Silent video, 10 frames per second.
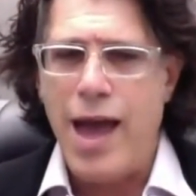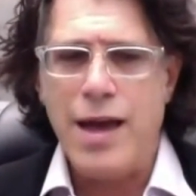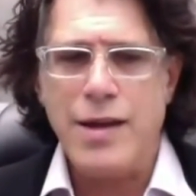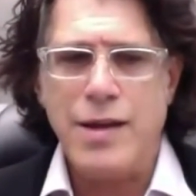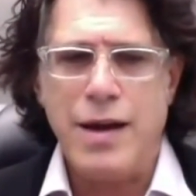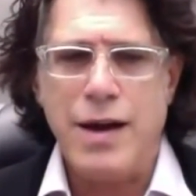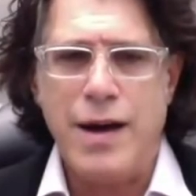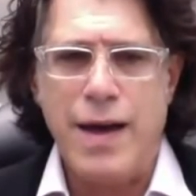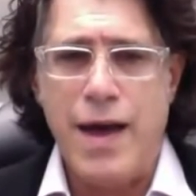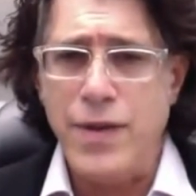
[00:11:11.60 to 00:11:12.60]
And
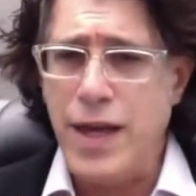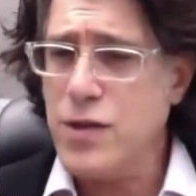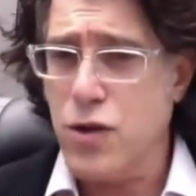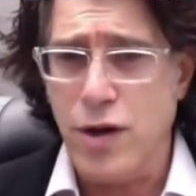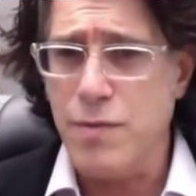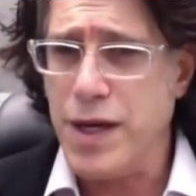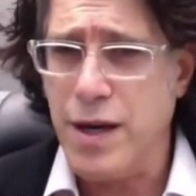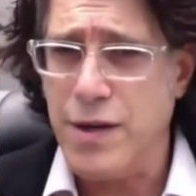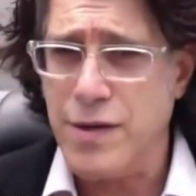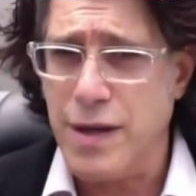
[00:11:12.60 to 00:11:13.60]
that's good,
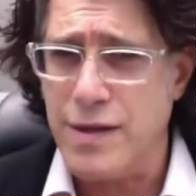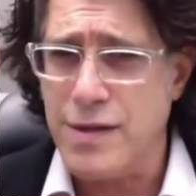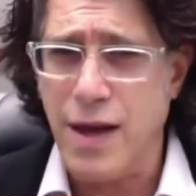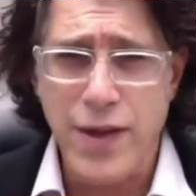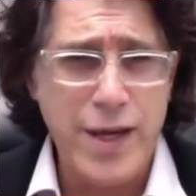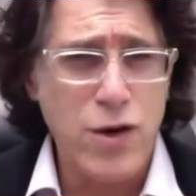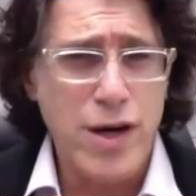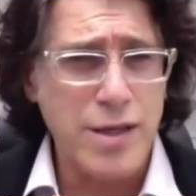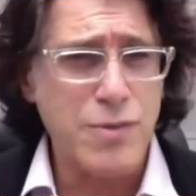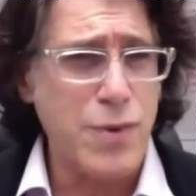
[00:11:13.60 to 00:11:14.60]
because it's not like your
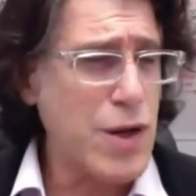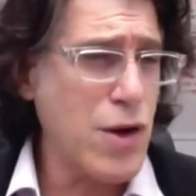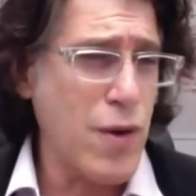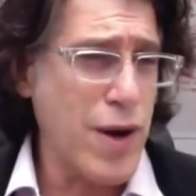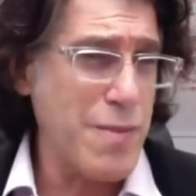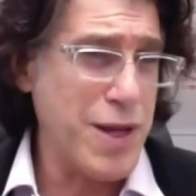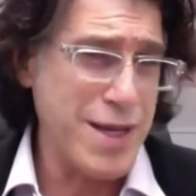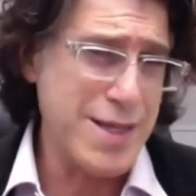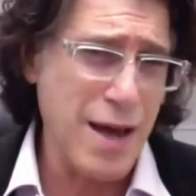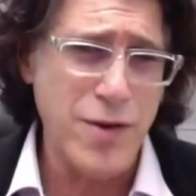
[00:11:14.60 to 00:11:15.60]
customer can go
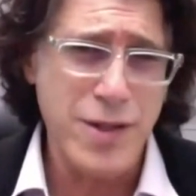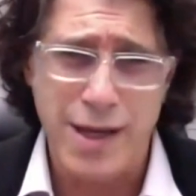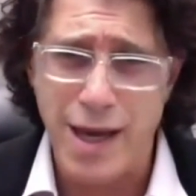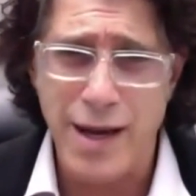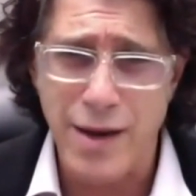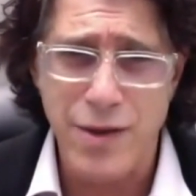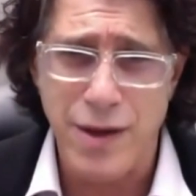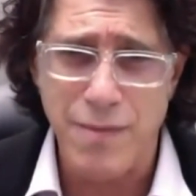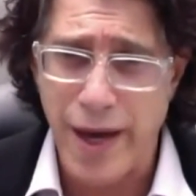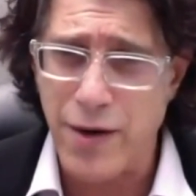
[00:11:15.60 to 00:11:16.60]
anyplace else to get
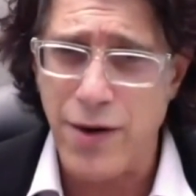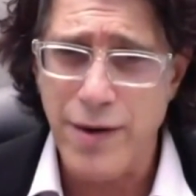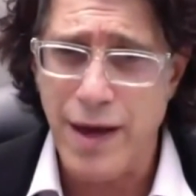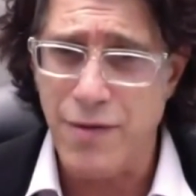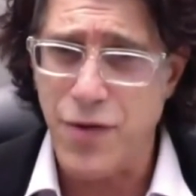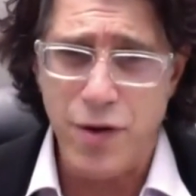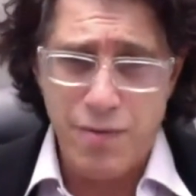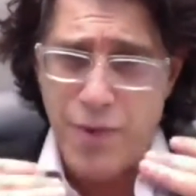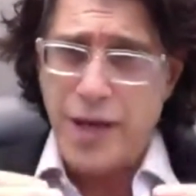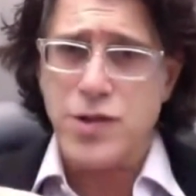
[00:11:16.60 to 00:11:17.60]
anything better if
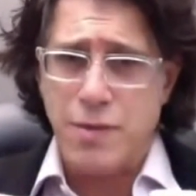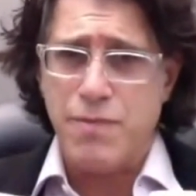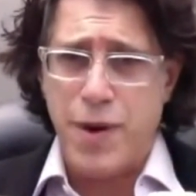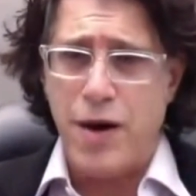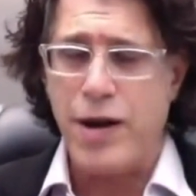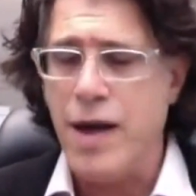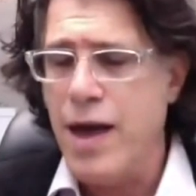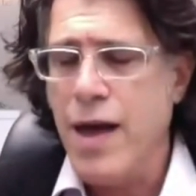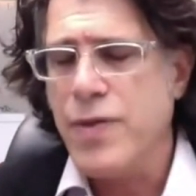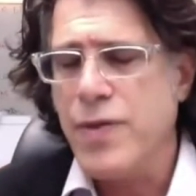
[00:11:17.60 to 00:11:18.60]
you're benched at parity.
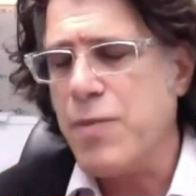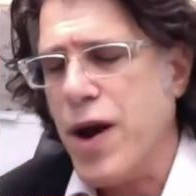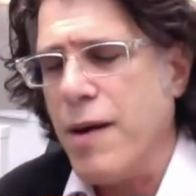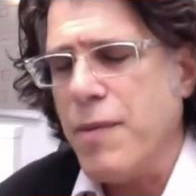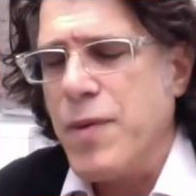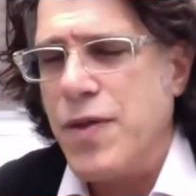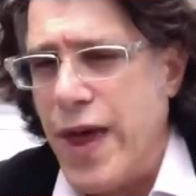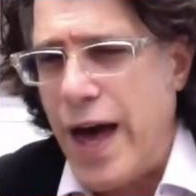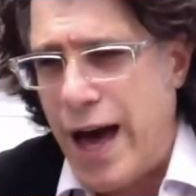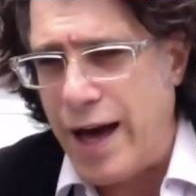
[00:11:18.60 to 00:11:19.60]
The problem
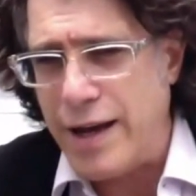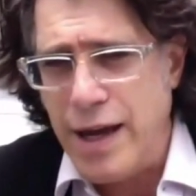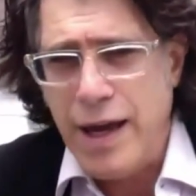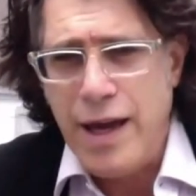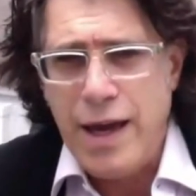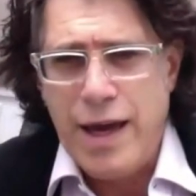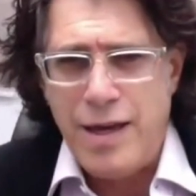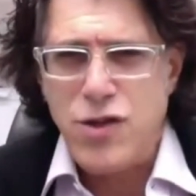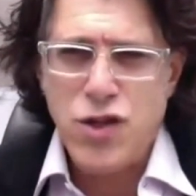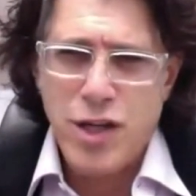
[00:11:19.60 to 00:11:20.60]
with that
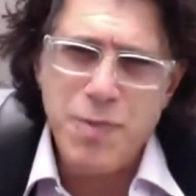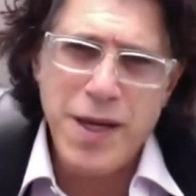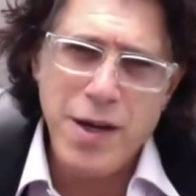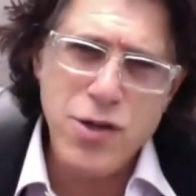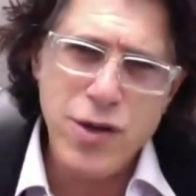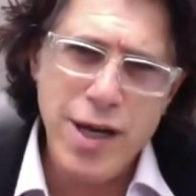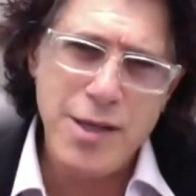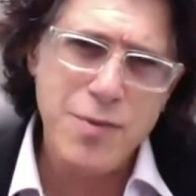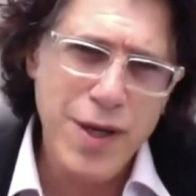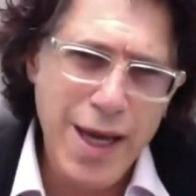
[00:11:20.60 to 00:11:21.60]
is just because your
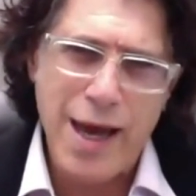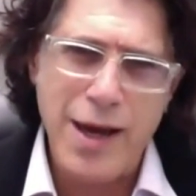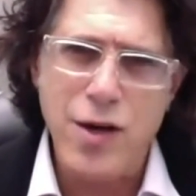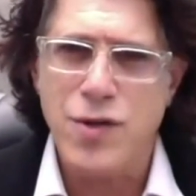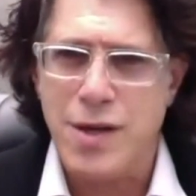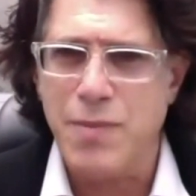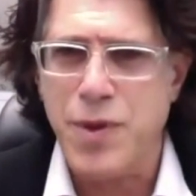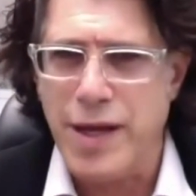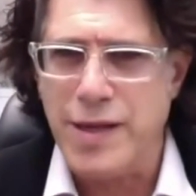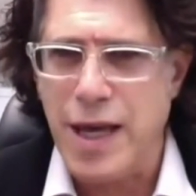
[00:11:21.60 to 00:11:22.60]
customer can't go
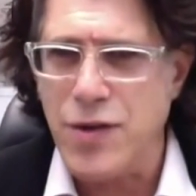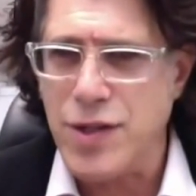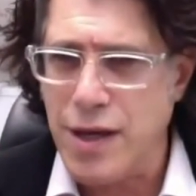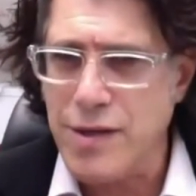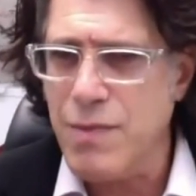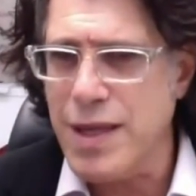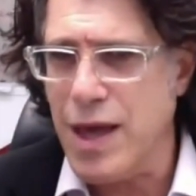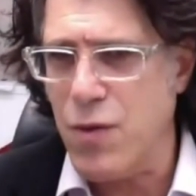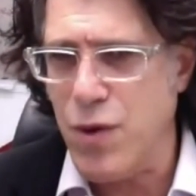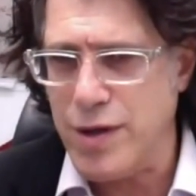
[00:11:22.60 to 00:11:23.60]
someplace else doesn't mean
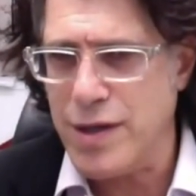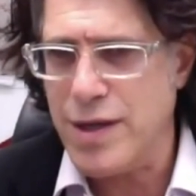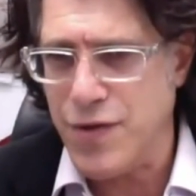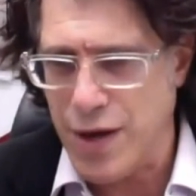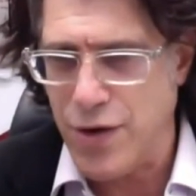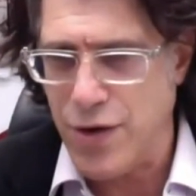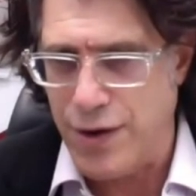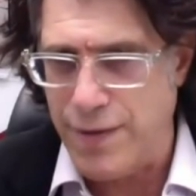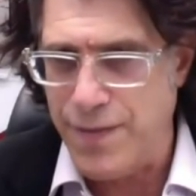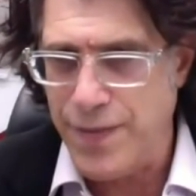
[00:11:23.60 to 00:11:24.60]
they wouldn't if they
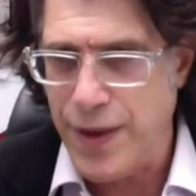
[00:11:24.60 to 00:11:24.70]
could.